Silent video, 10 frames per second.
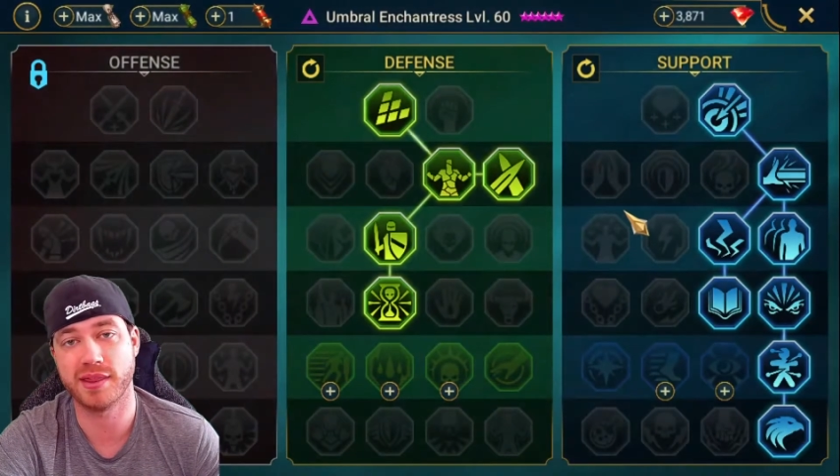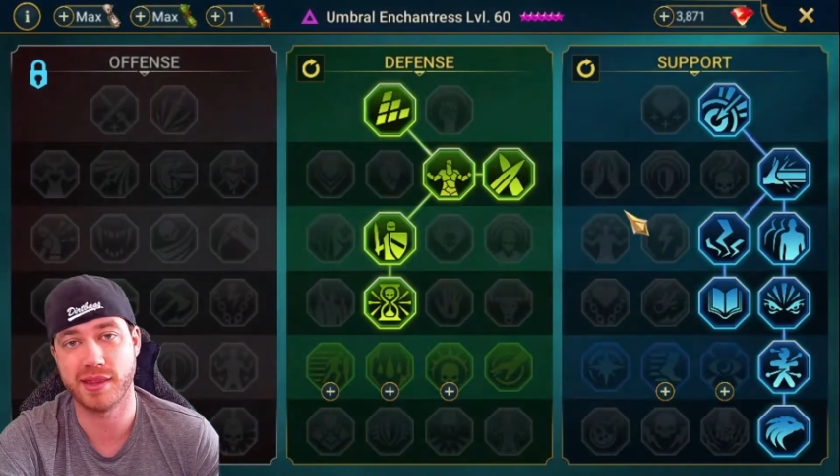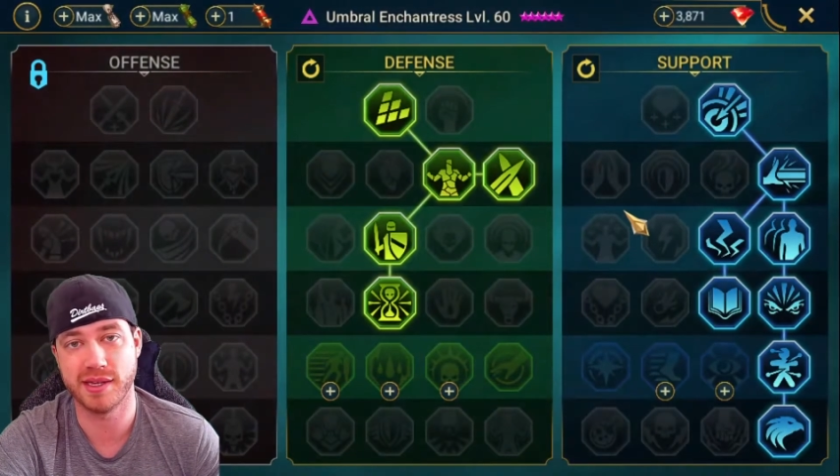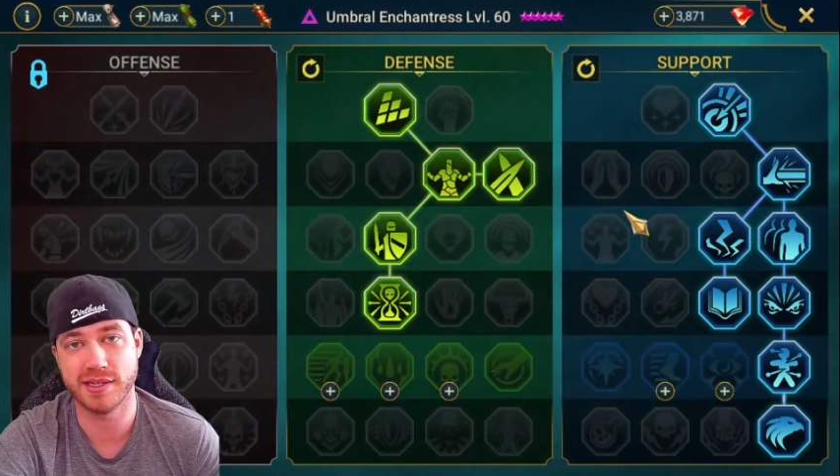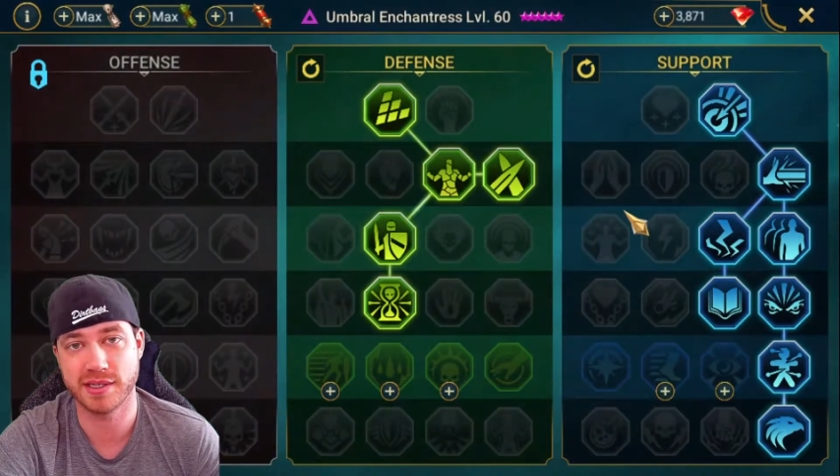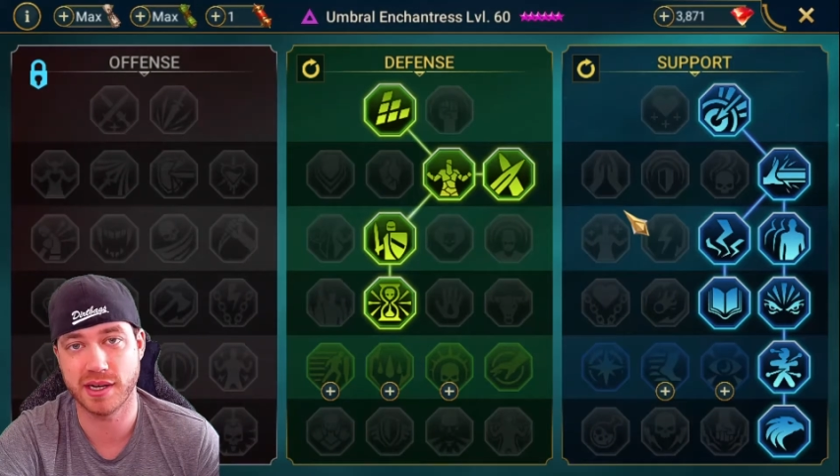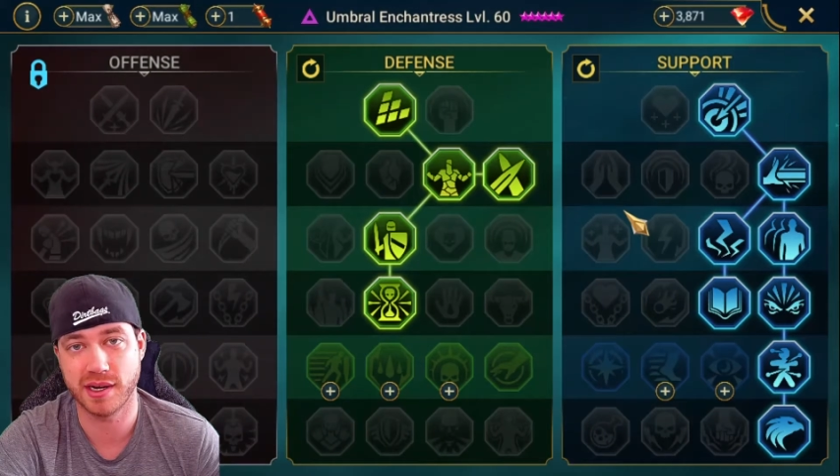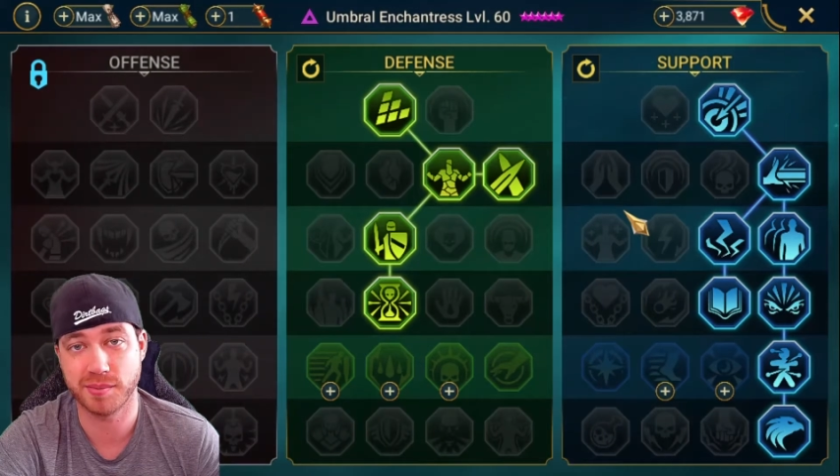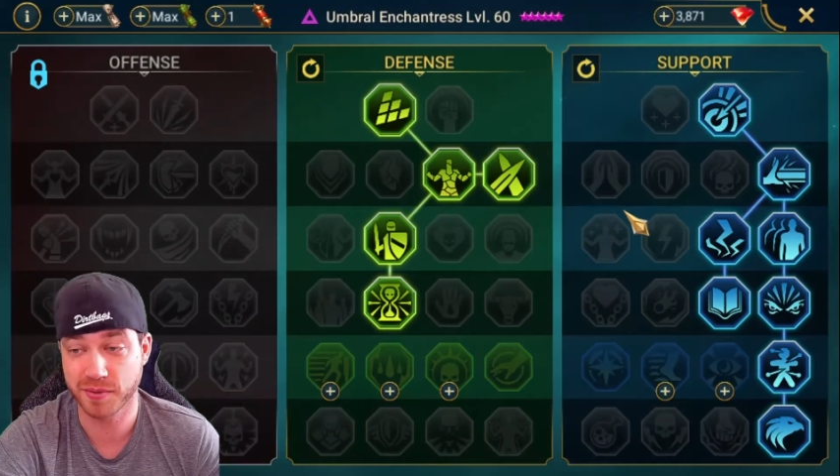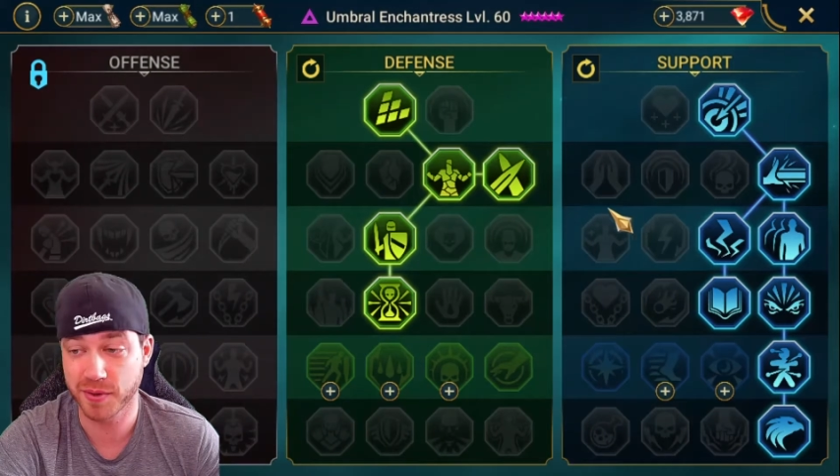these
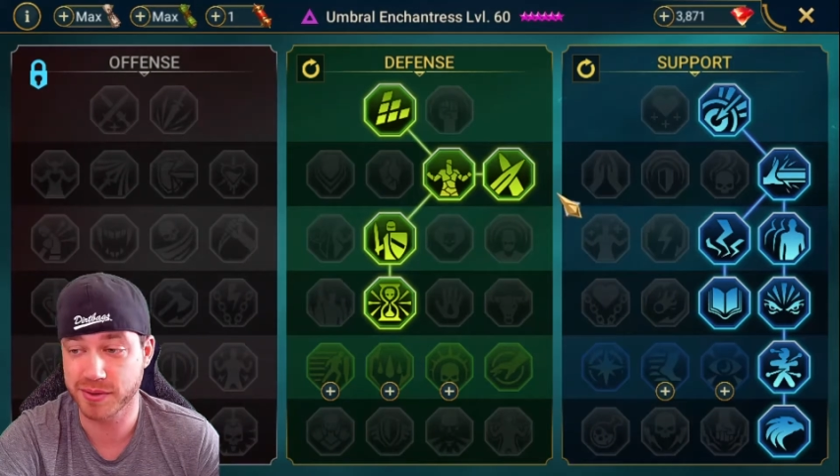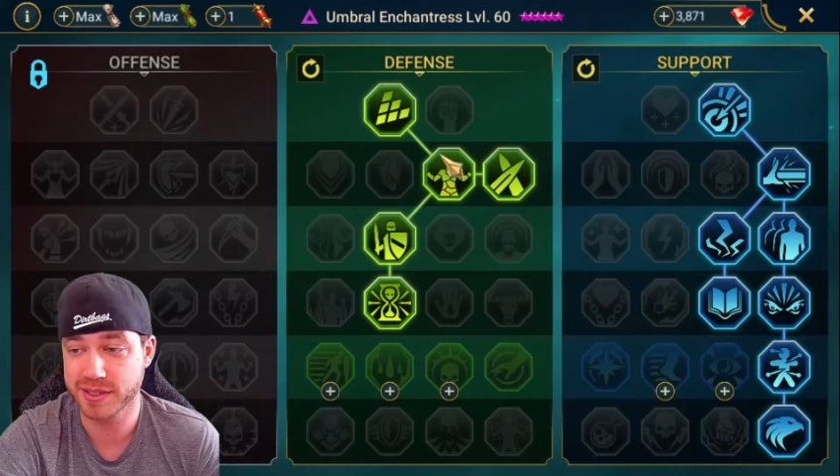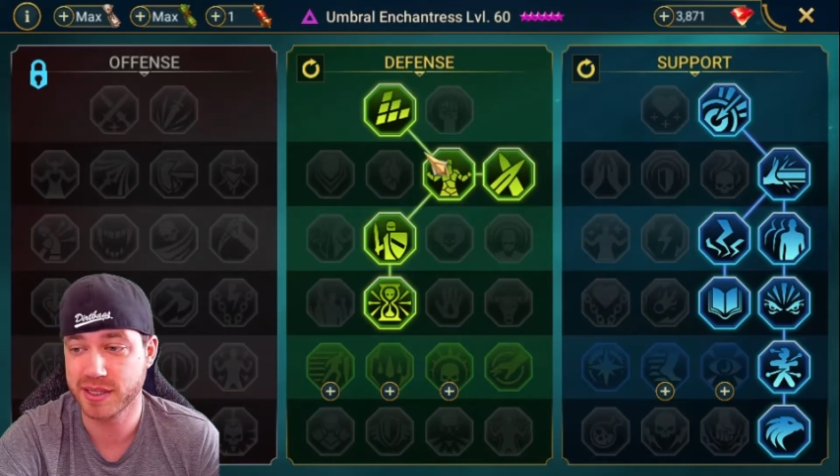provokes.